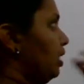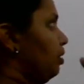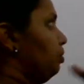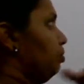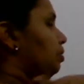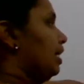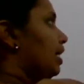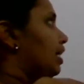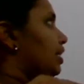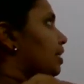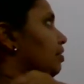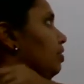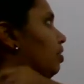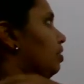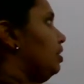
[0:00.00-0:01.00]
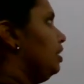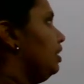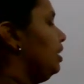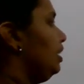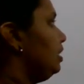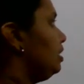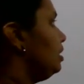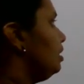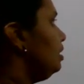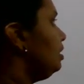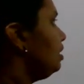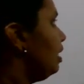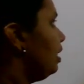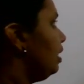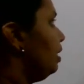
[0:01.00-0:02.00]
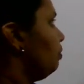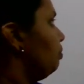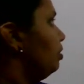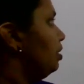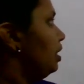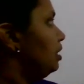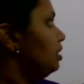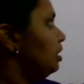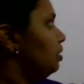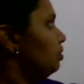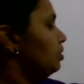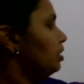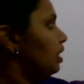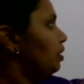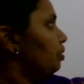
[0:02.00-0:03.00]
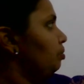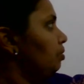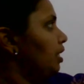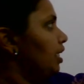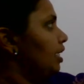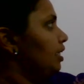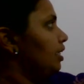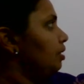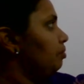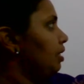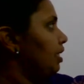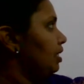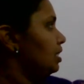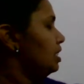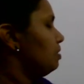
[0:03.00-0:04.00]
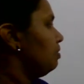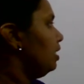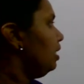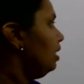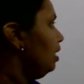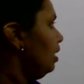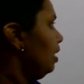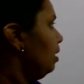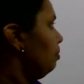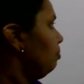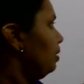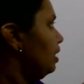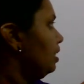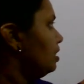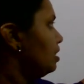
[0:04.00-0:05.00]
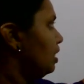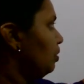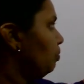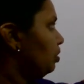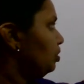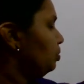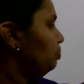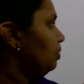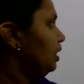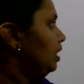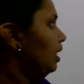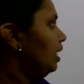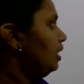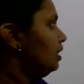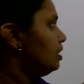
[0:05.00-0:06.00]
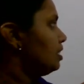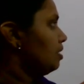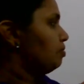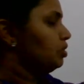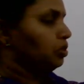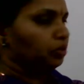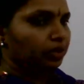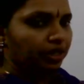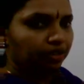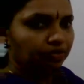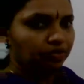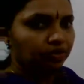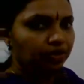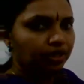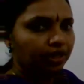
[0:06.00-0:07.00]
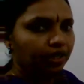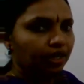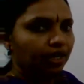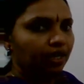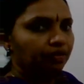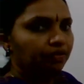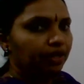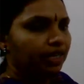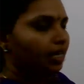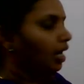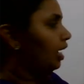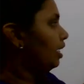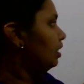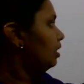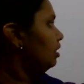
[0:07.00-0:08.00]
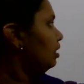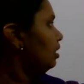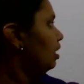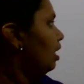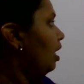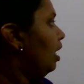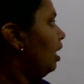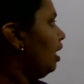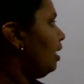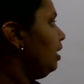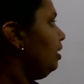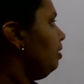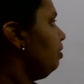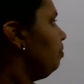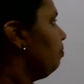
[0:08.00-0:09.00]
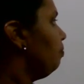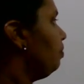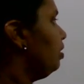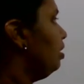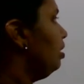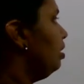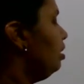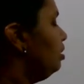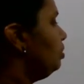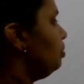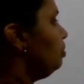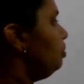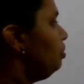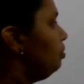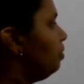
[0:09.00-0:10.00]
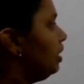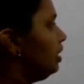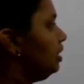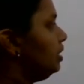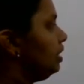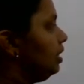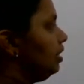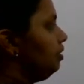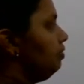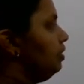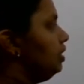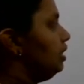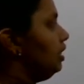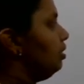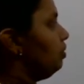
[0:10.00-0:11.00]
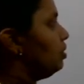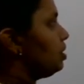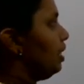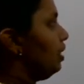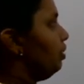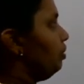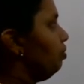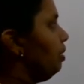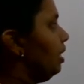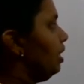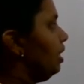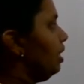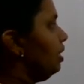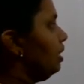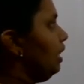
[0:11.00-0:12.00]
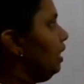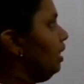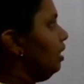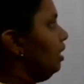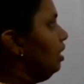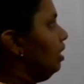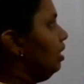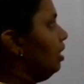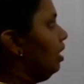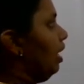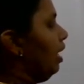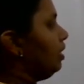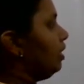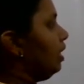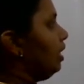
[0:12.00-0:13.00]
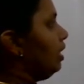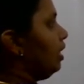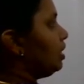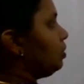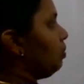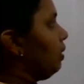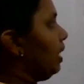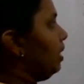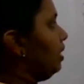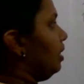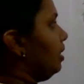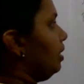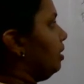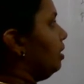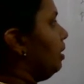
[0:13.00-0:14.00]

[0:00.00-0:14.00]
sin omega t, we already discussed. I equal to I0 sin omega t minus 5. P is equal to Vi, substituting for V and I. So what is it? V0 sin omega t, and I expanded